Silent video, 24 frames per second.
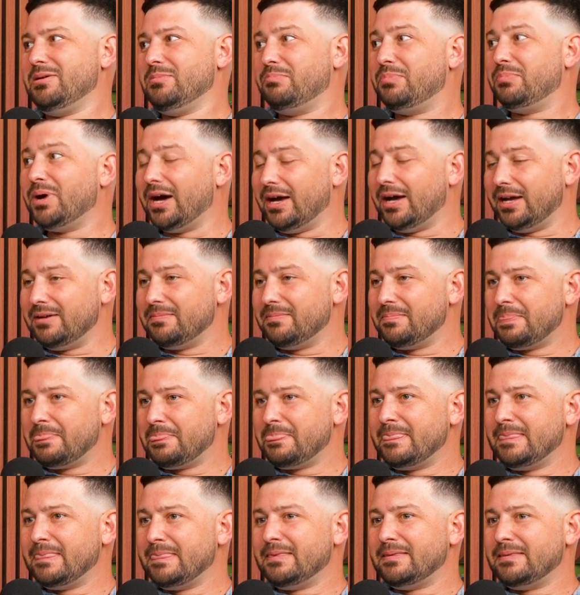But
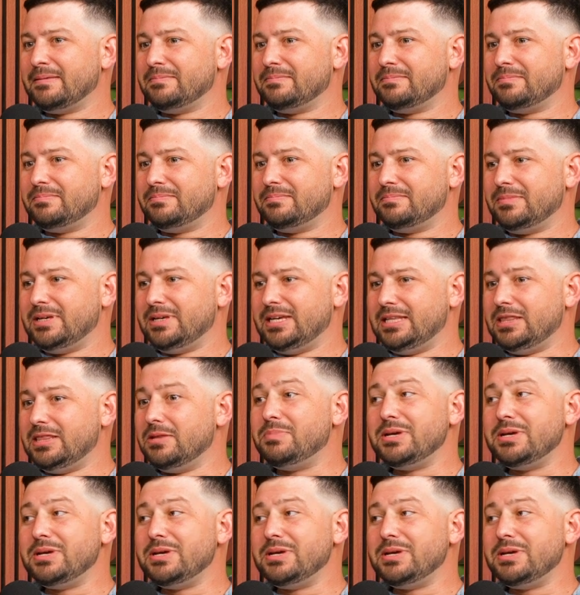in the